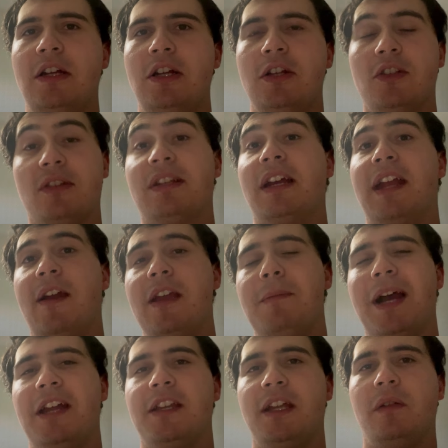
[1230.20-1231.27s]
just like how you
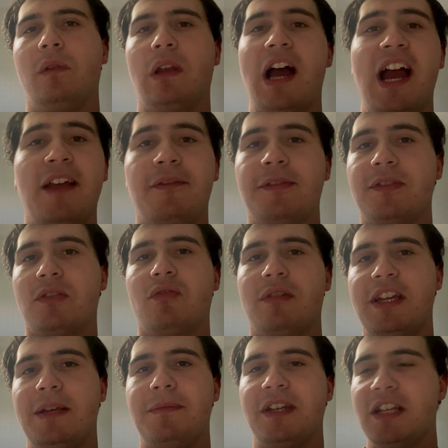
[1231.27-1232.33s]
might do live
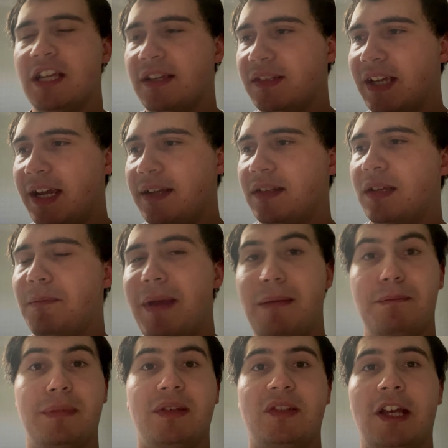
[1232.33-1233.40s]
streams and you say it to
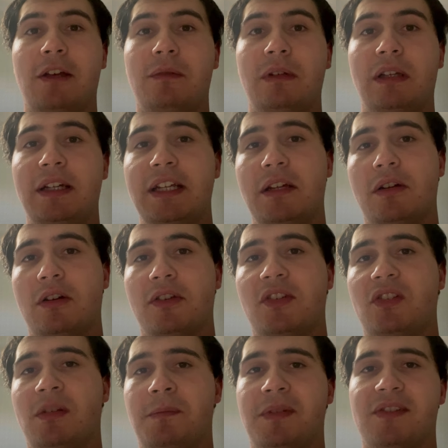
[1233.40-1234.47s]
members only or
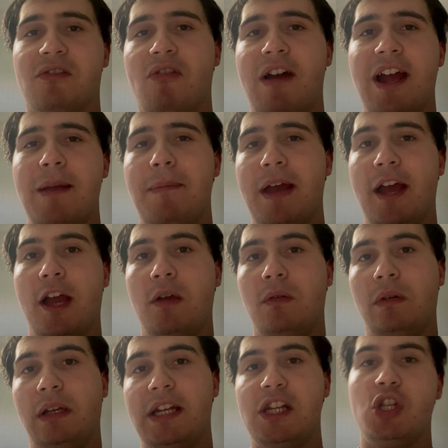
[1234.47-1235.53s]
subscriber
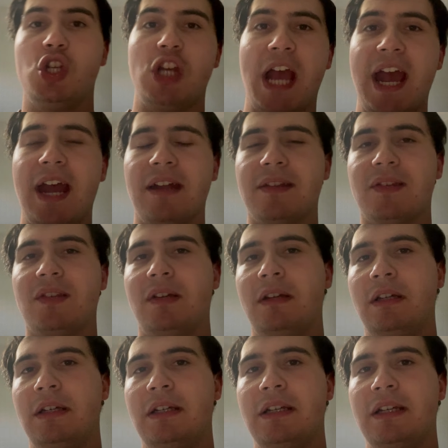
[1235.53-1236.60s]
only chat,
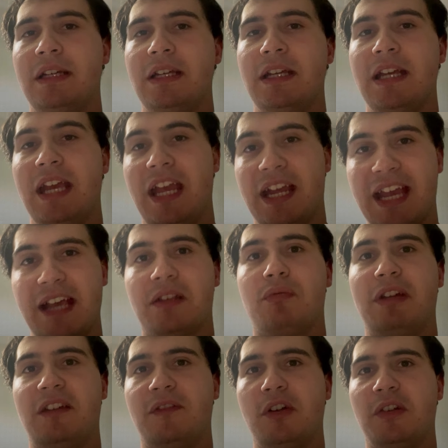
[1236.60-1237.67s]
it gets
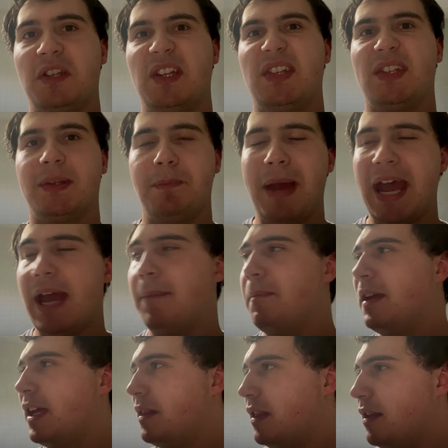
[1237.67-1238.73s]
rid of all the
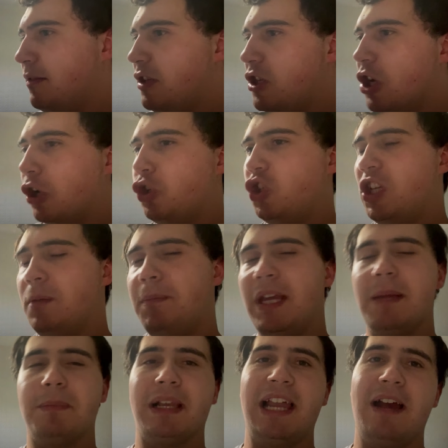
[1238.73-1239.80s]
spam and the dodgy
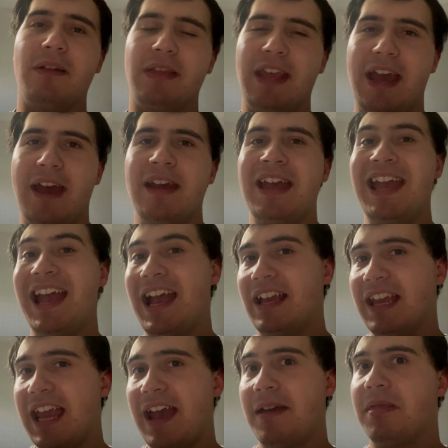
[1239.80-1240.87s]
people out there. I
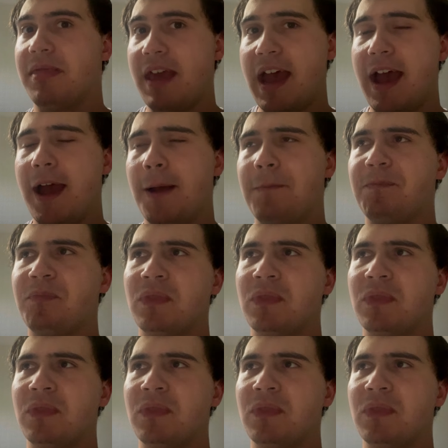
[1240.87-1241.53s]
get that.